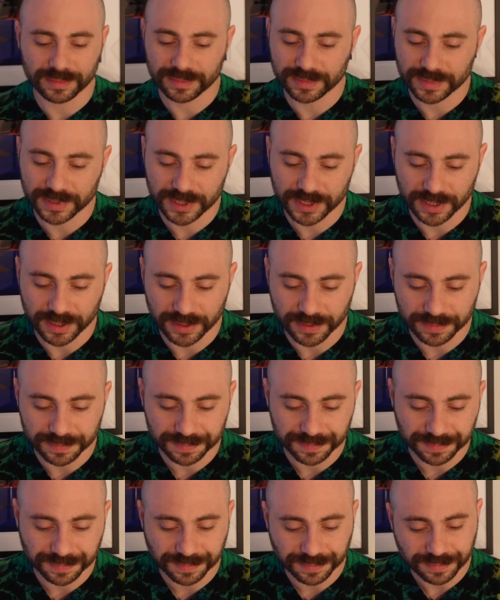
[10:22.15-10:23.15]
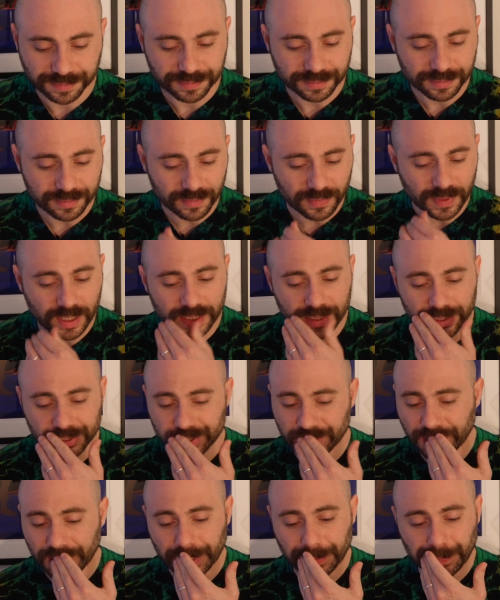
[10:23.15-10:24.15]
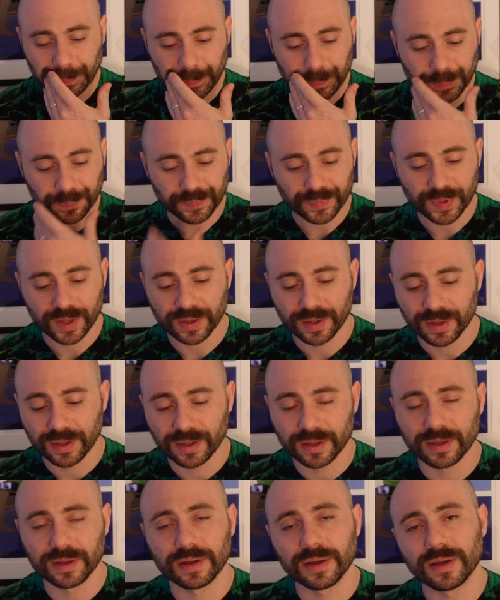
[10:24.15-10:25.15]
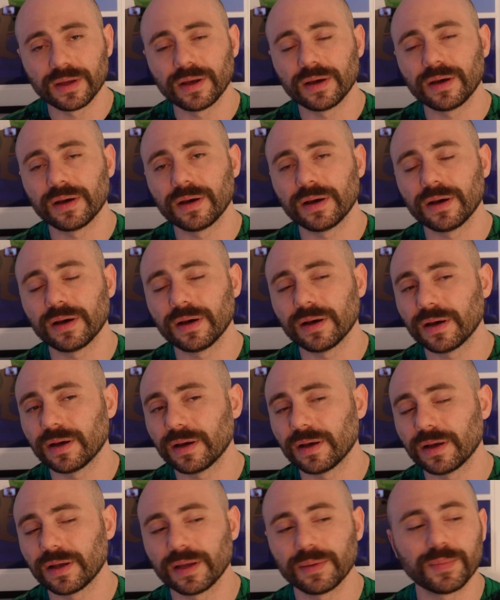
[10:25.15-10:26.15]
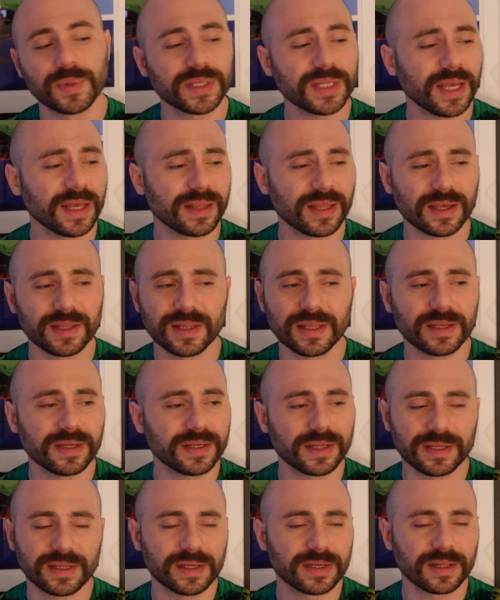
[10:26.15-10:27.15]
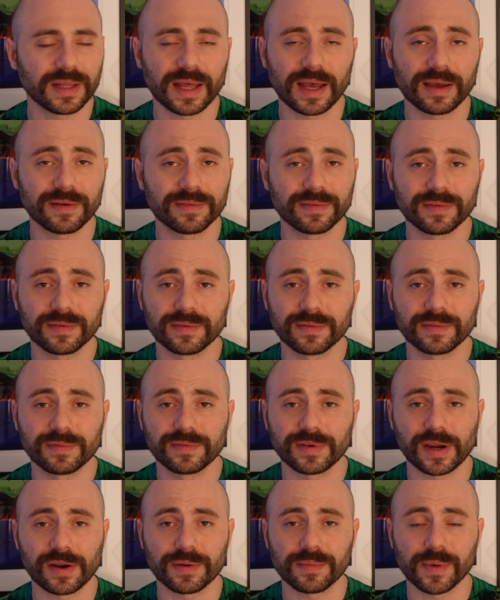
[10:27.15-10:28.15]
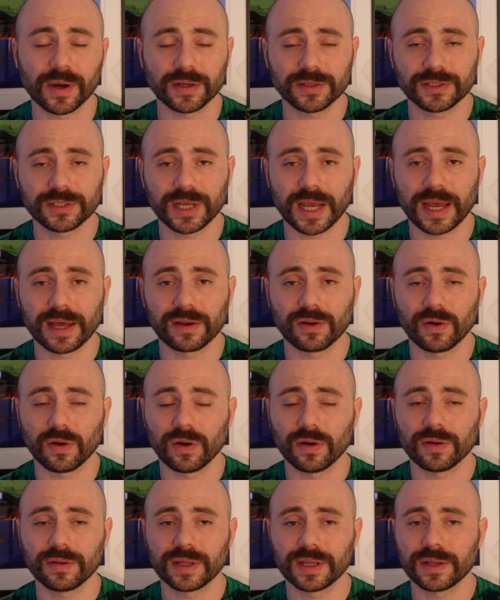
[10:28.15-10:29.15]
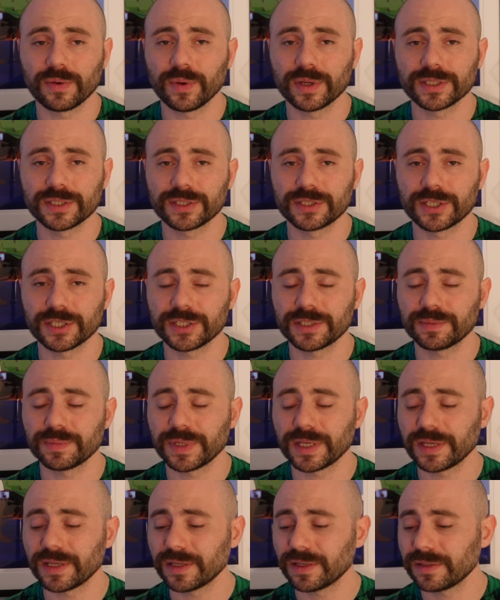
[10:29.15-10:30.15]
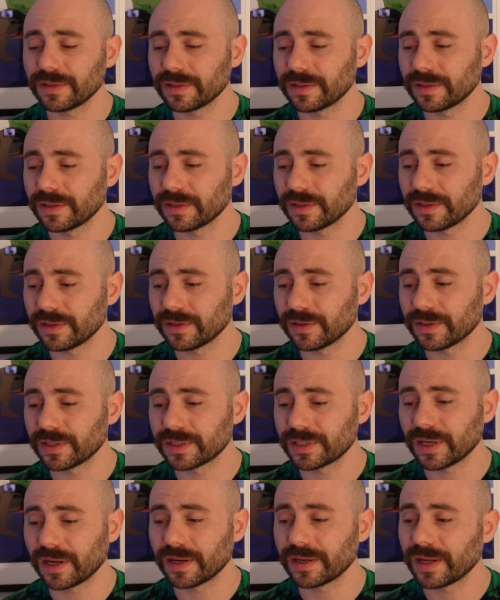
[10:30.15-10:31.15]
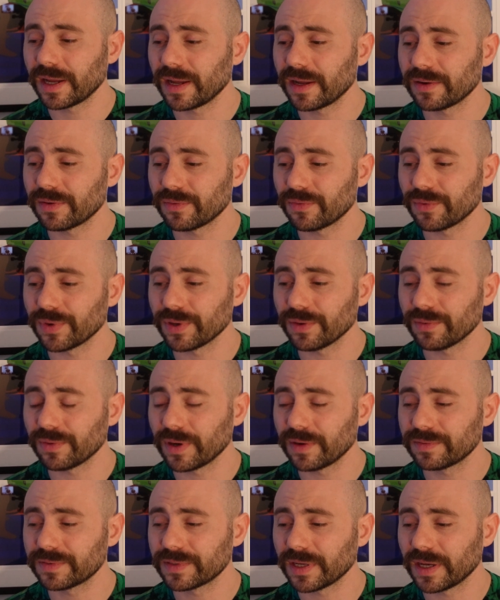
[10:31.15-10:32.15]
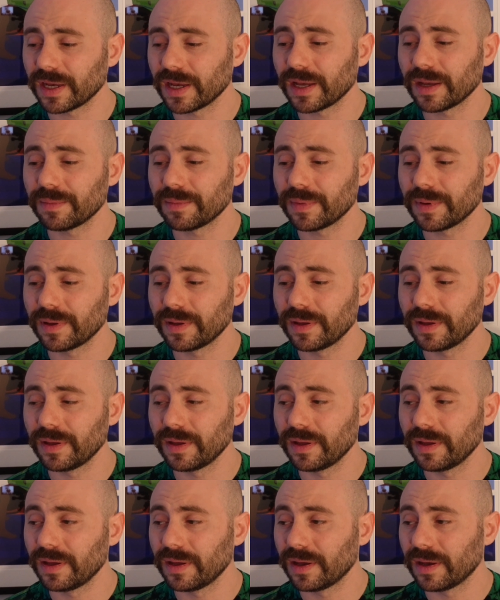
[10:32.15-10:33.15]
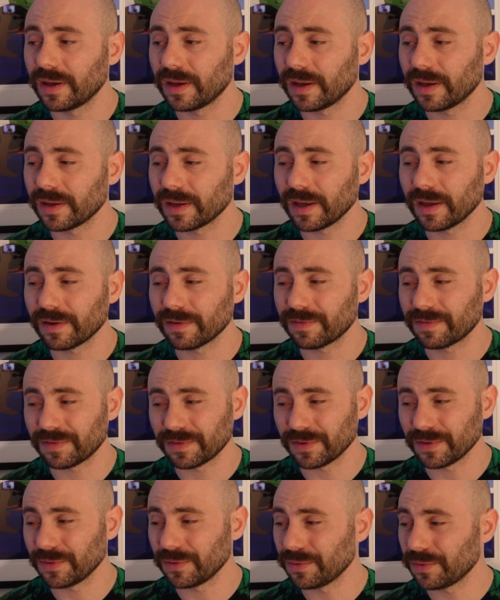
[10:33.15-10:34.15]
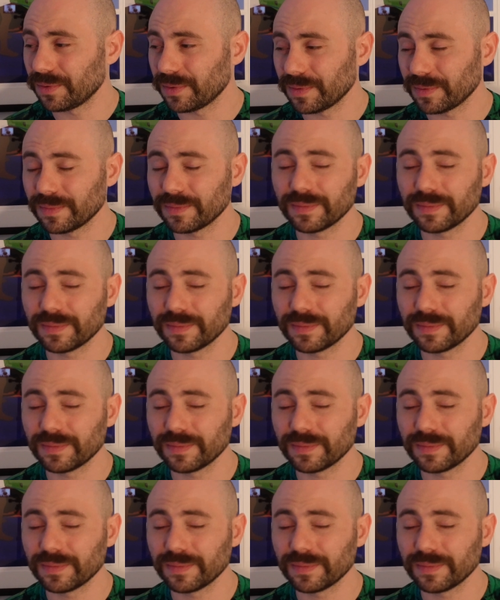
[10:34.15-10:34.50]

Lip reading: So there's that. But yeah, they didn't laugh very much at all. And it wasn't just me. You know, Natan had a real rough time. I got a few